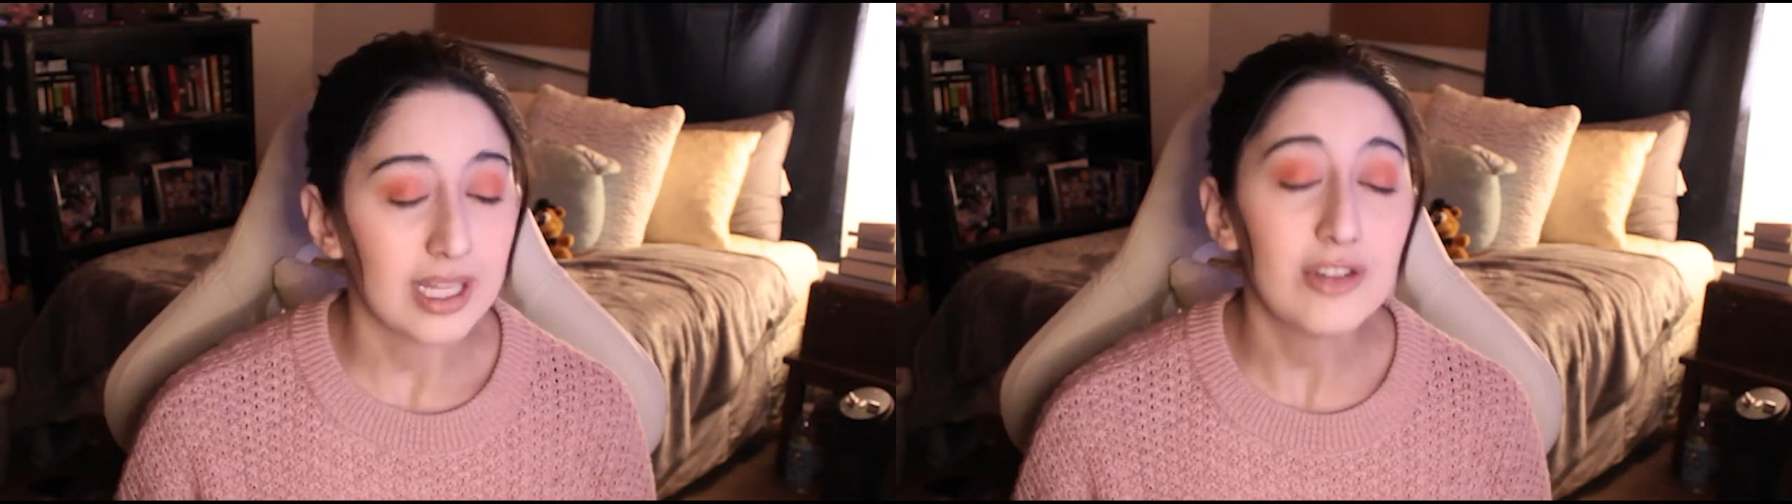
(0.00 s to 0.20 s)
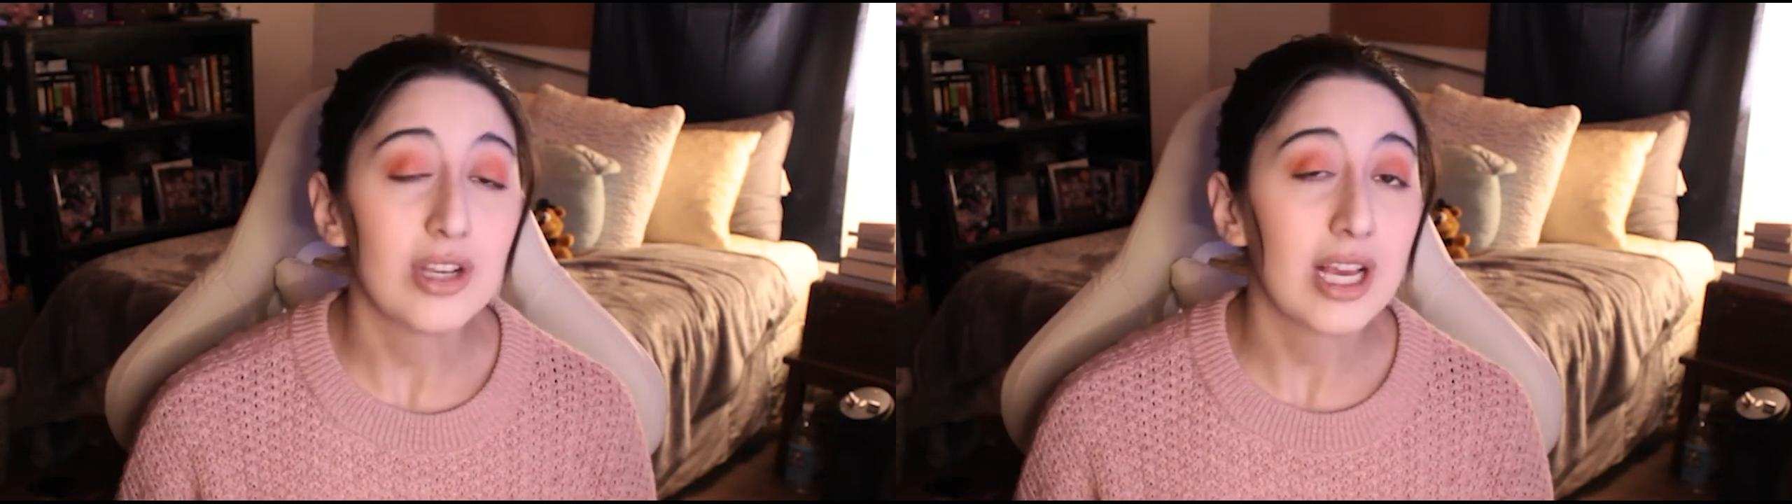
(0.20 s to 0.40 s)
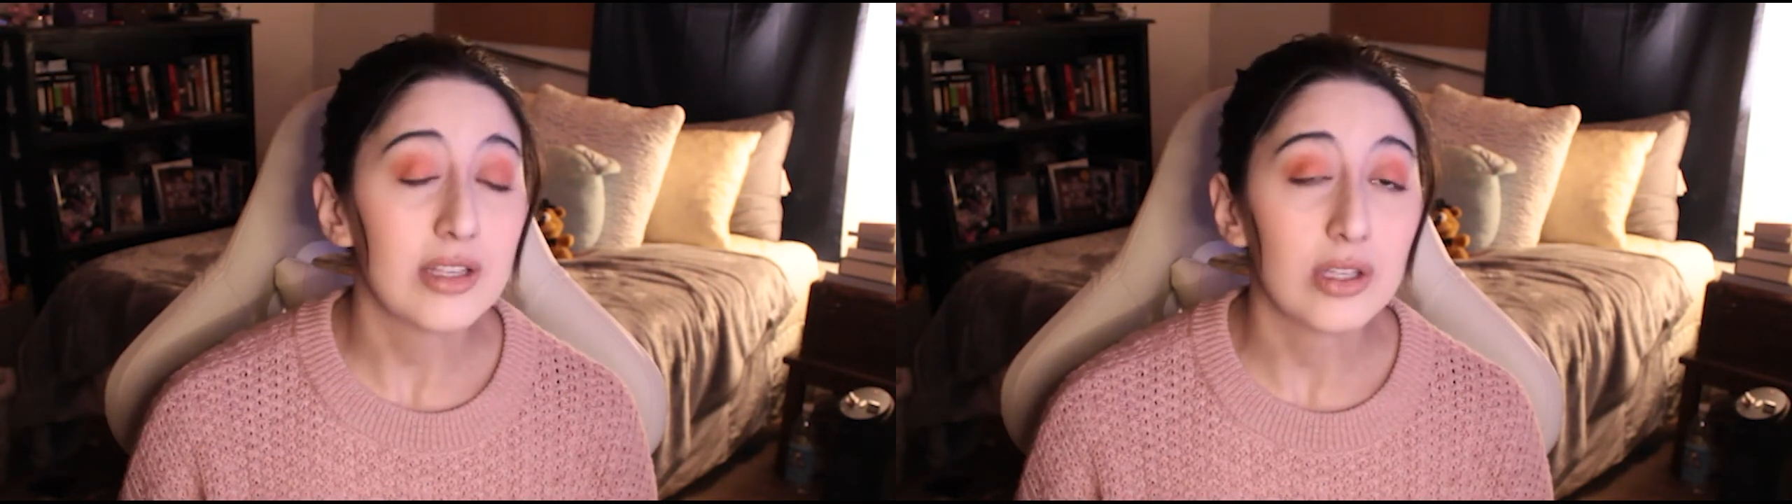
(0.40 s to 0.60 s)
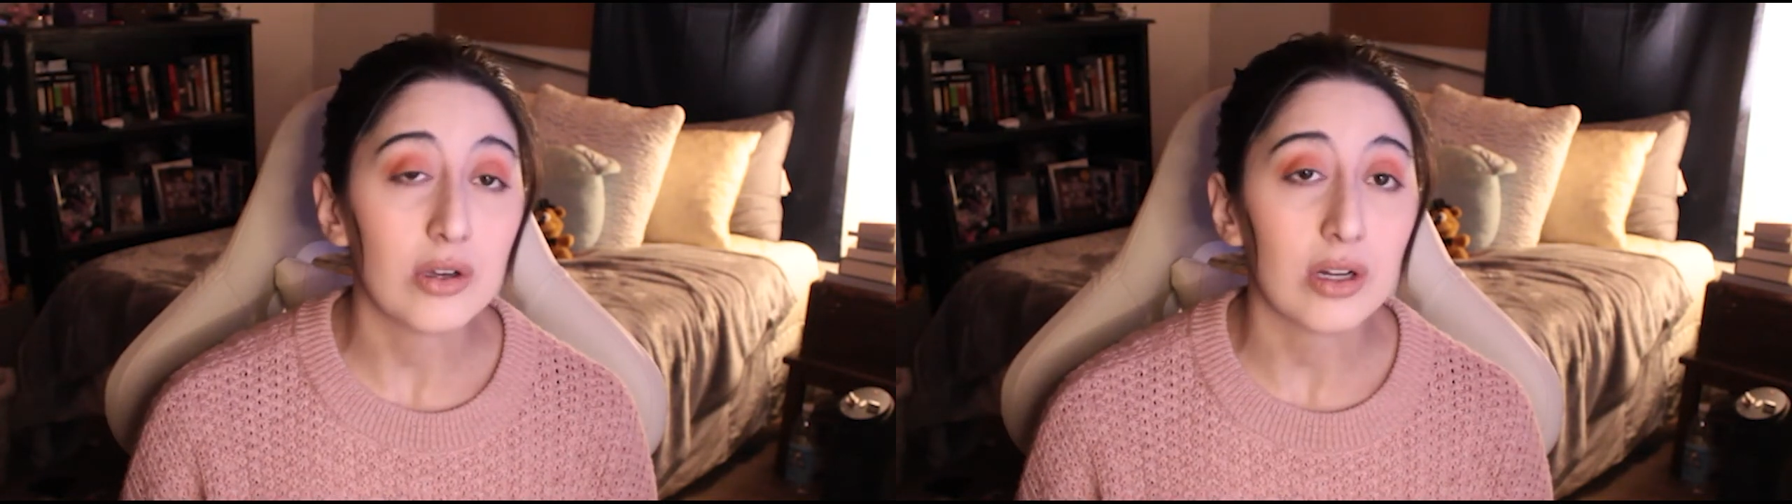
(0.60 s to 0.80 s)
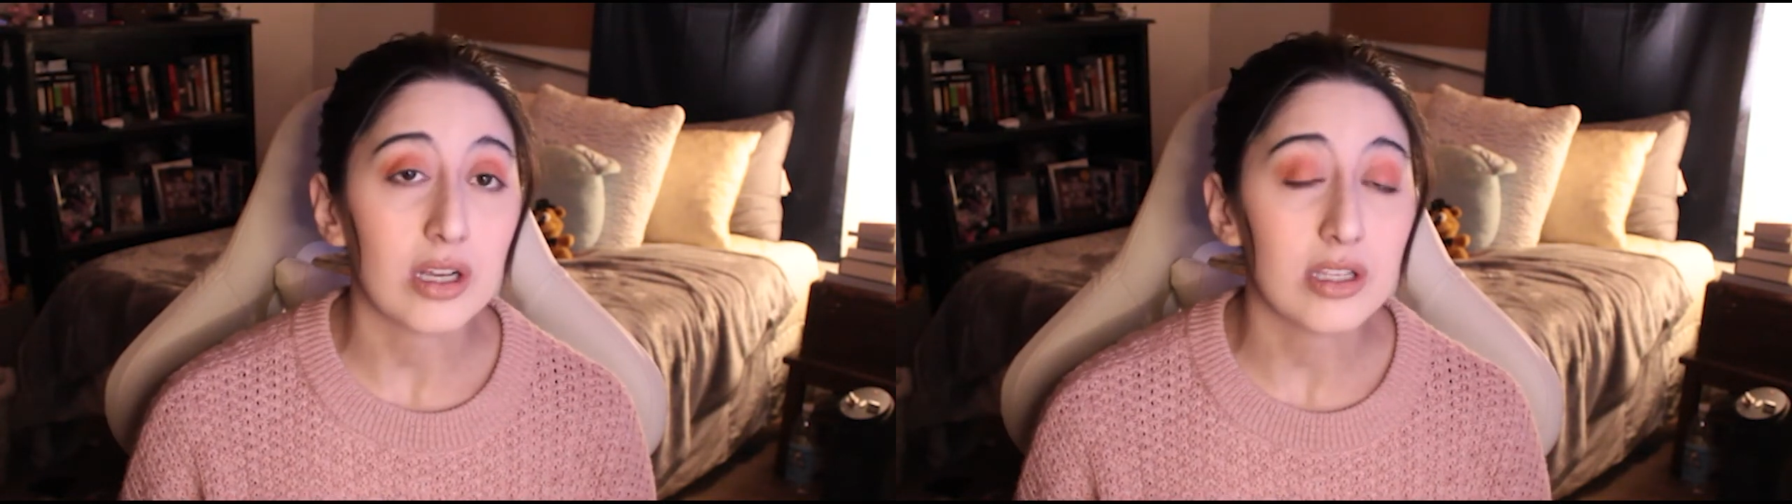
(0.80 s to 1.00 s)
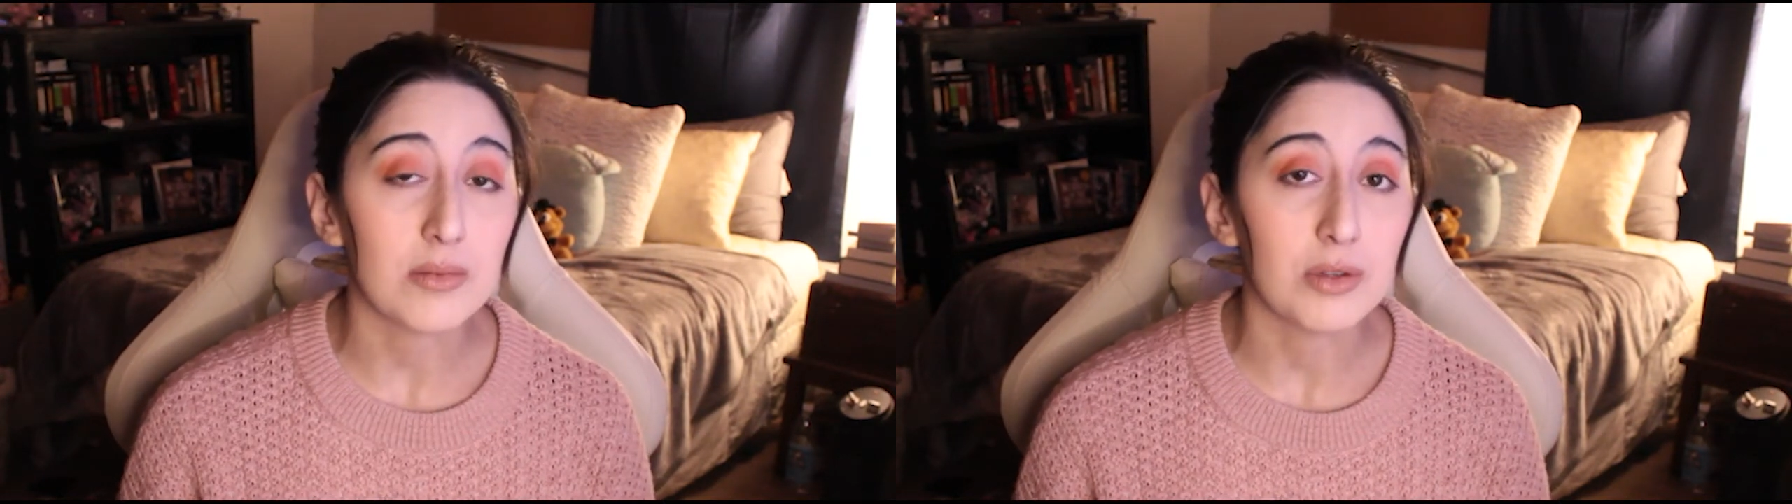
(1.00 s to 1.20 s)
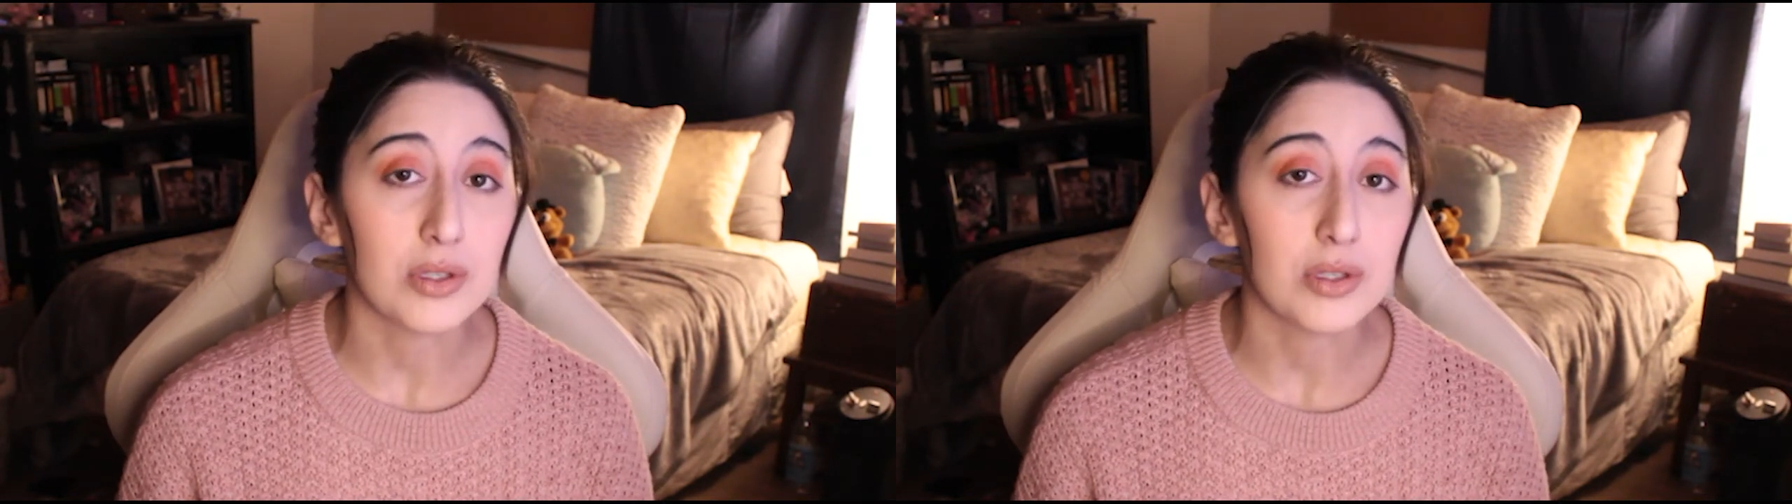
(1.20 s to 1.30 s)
I need you guys to go to customer